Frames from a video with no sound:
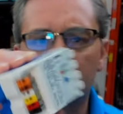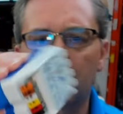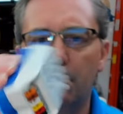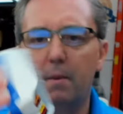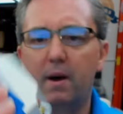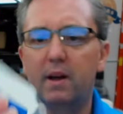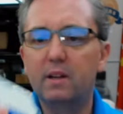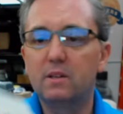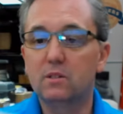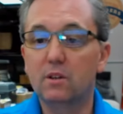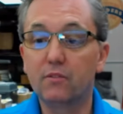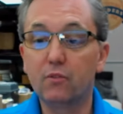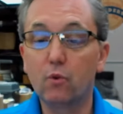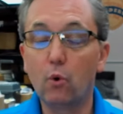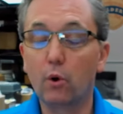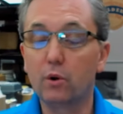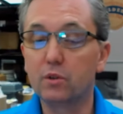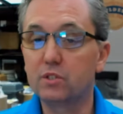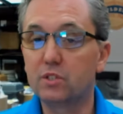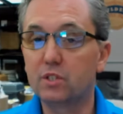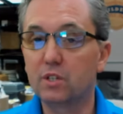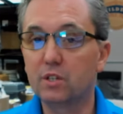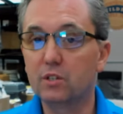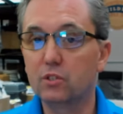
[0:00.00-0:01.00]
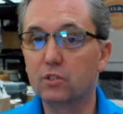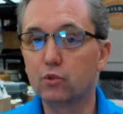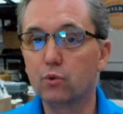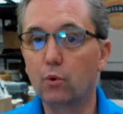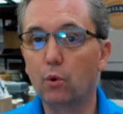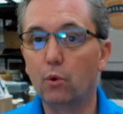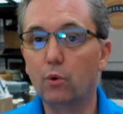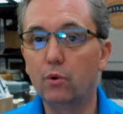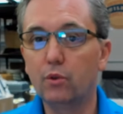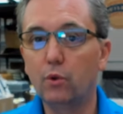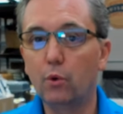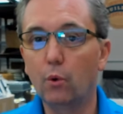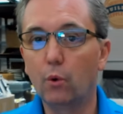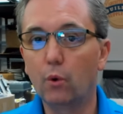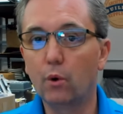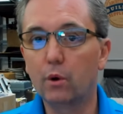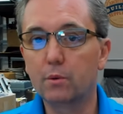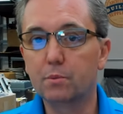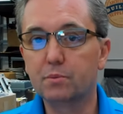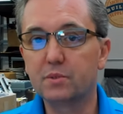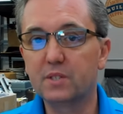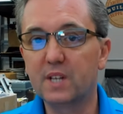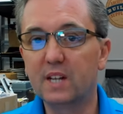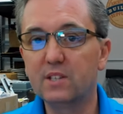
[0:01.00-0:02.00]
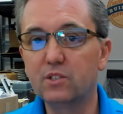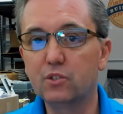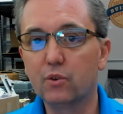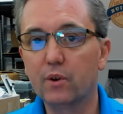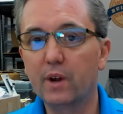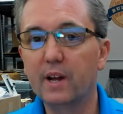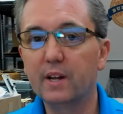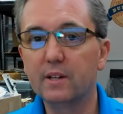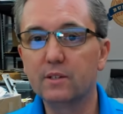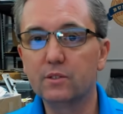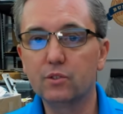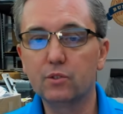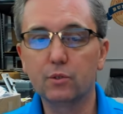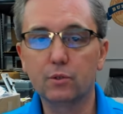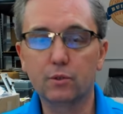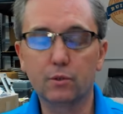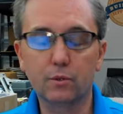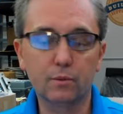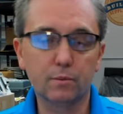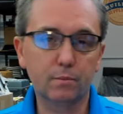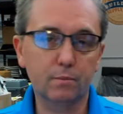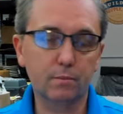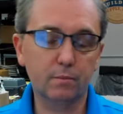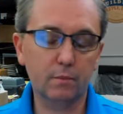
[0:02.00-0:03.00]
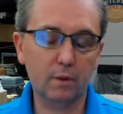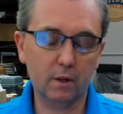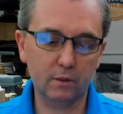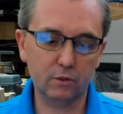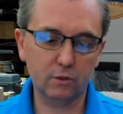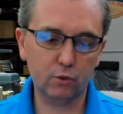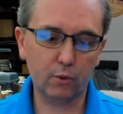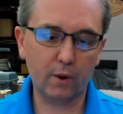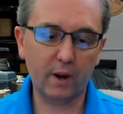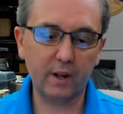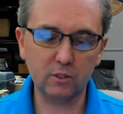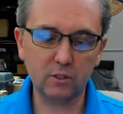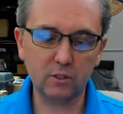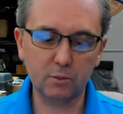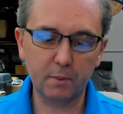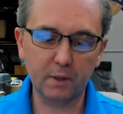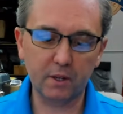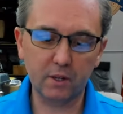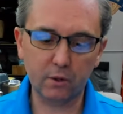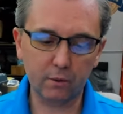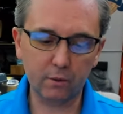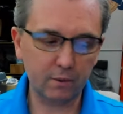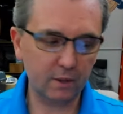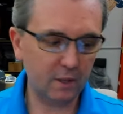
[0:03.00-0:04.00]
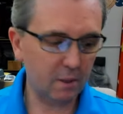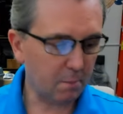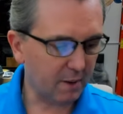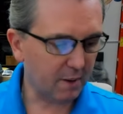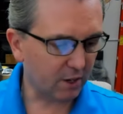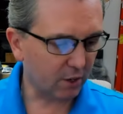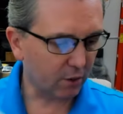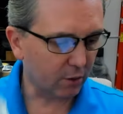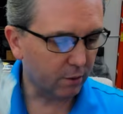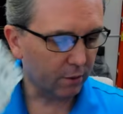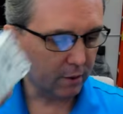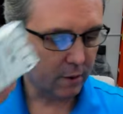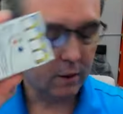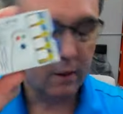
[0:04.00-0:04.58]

meant, of course, to control your sensor heads, your uh, transmitter, emitter